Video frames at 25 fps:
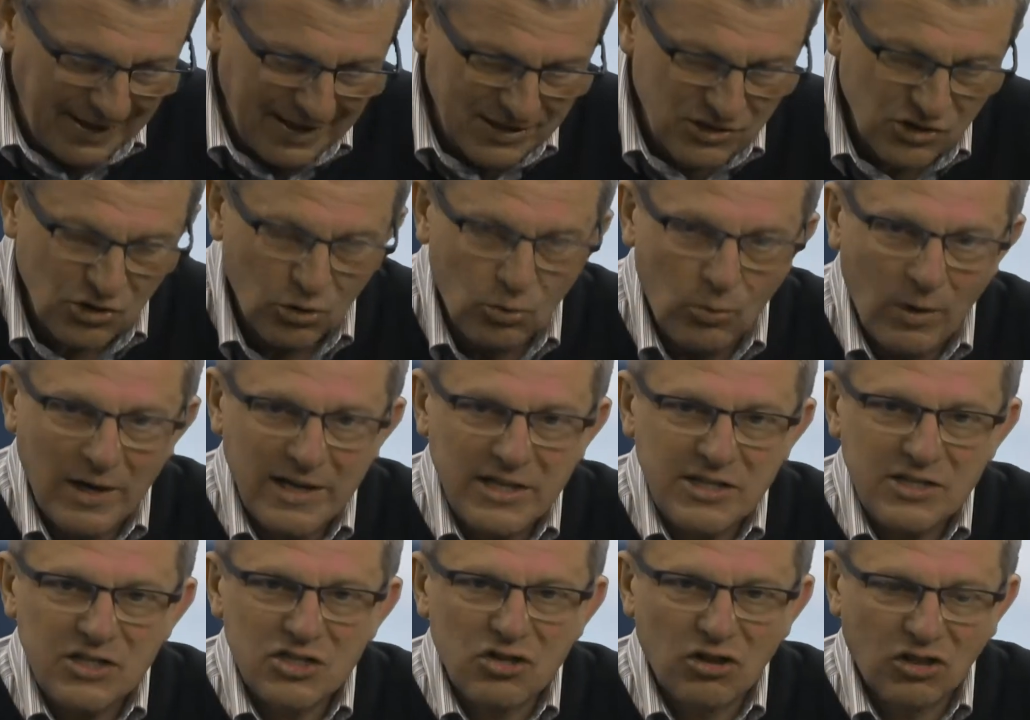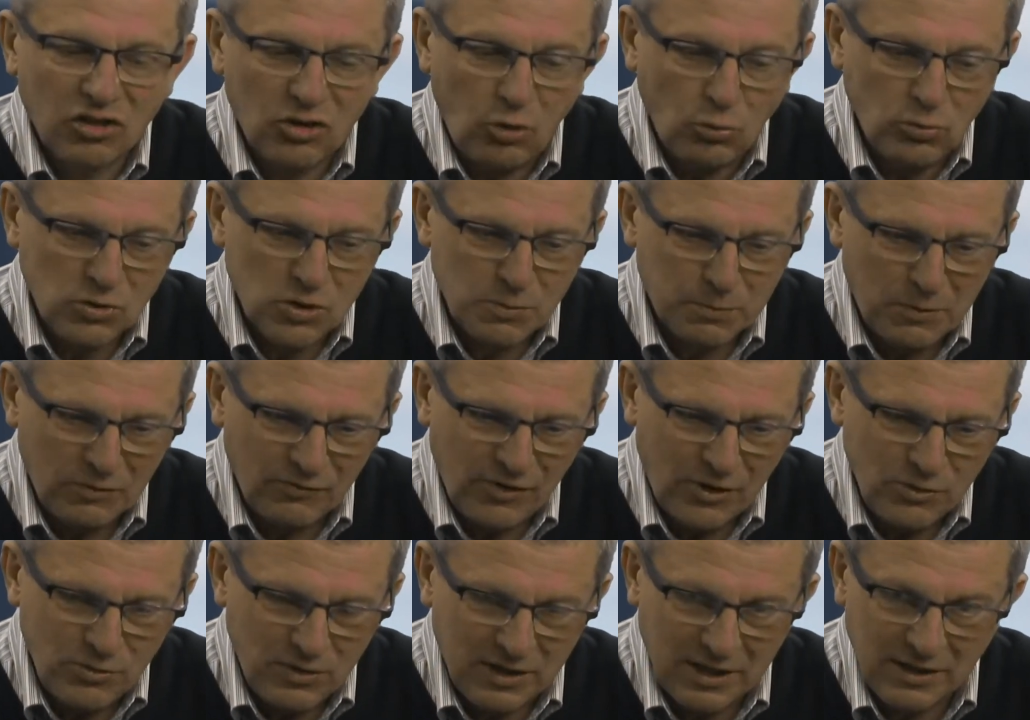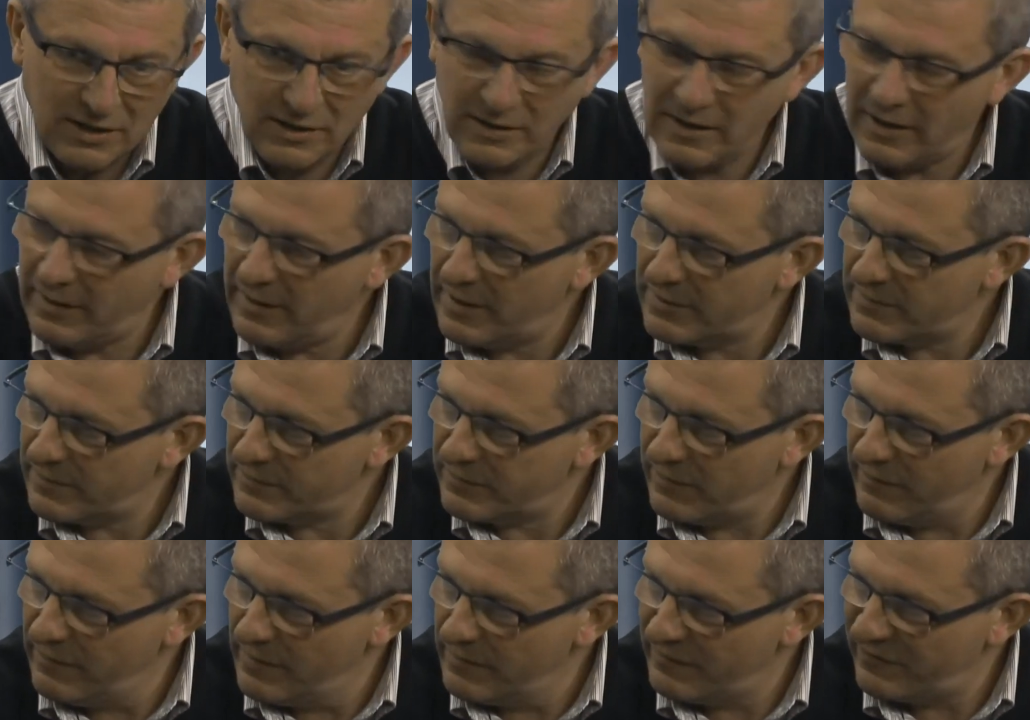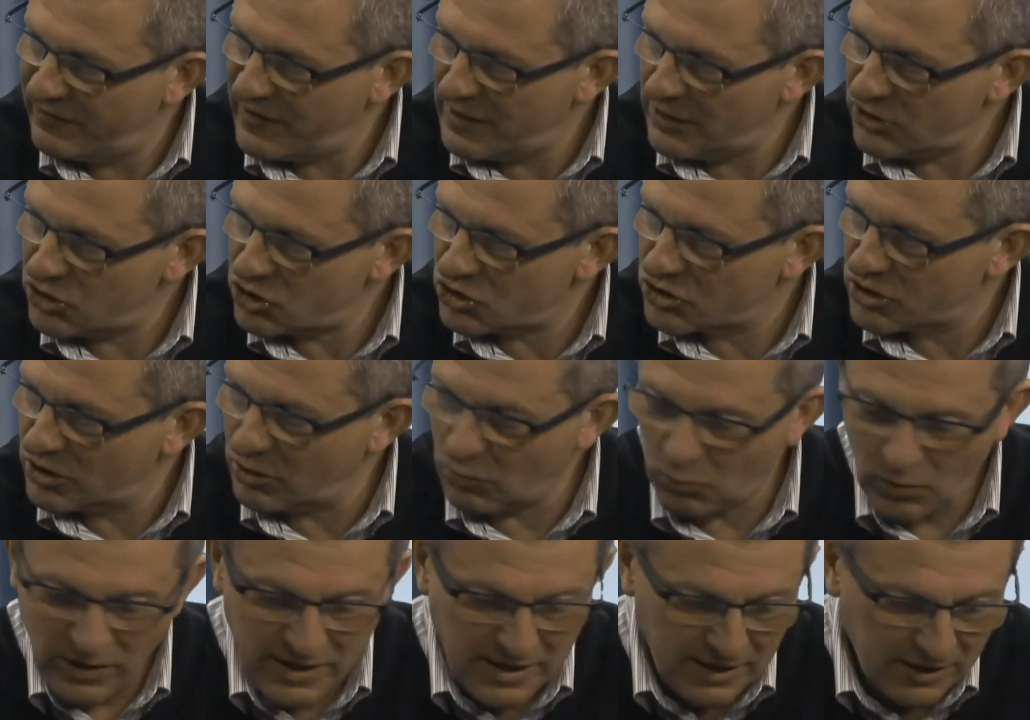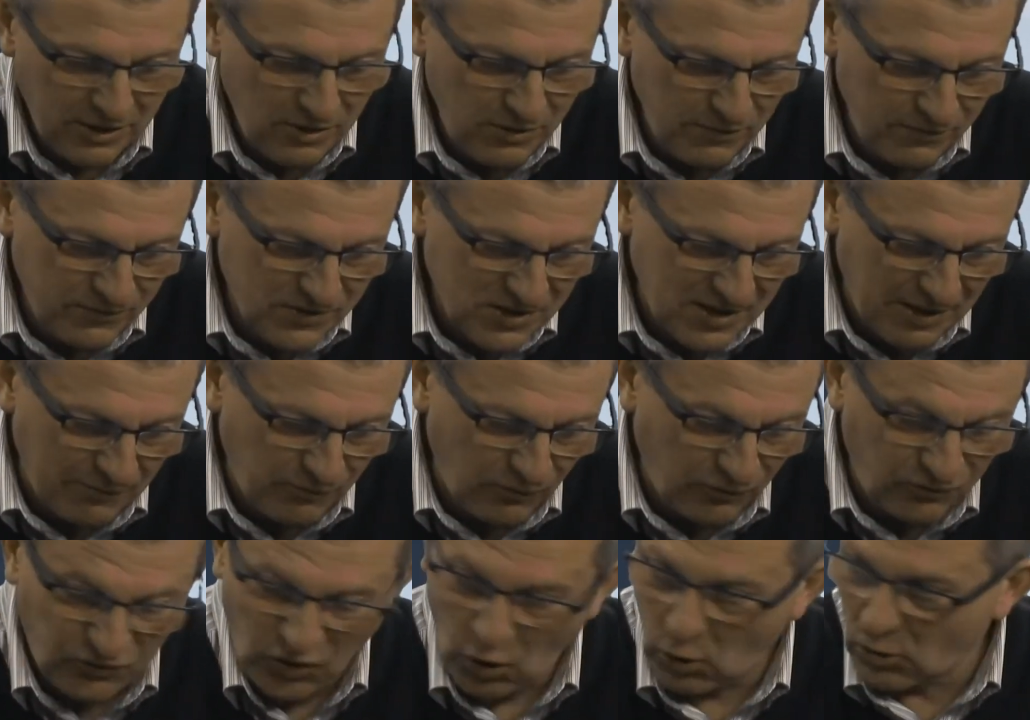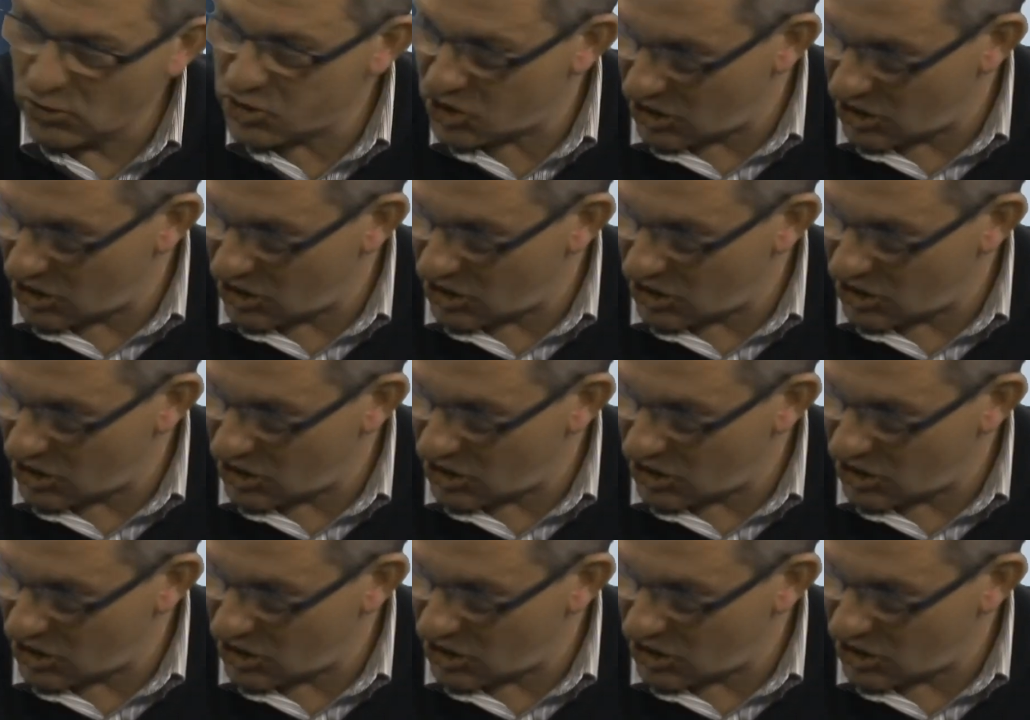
as always, thoughts-provoking finish to the week. You've sent four